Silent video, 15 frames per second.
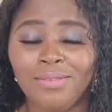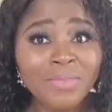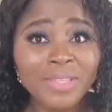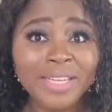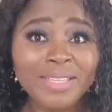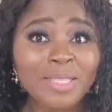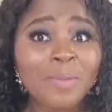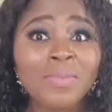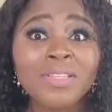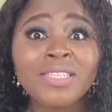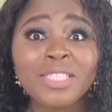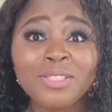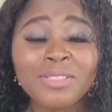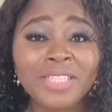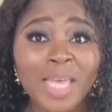There is something
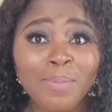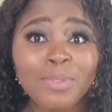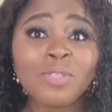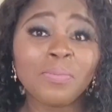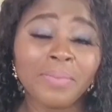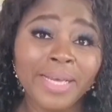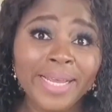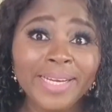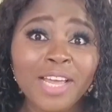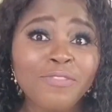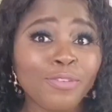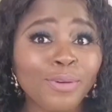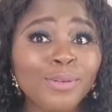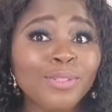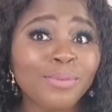that just came to mind. I
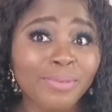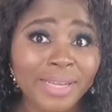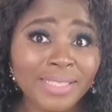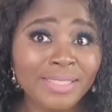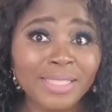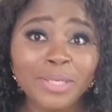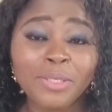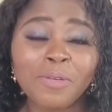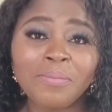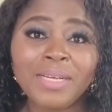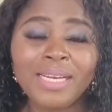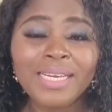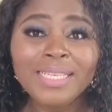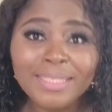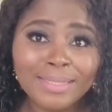forgot to write it down on my
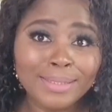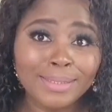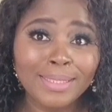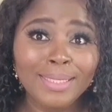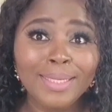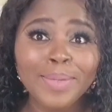list.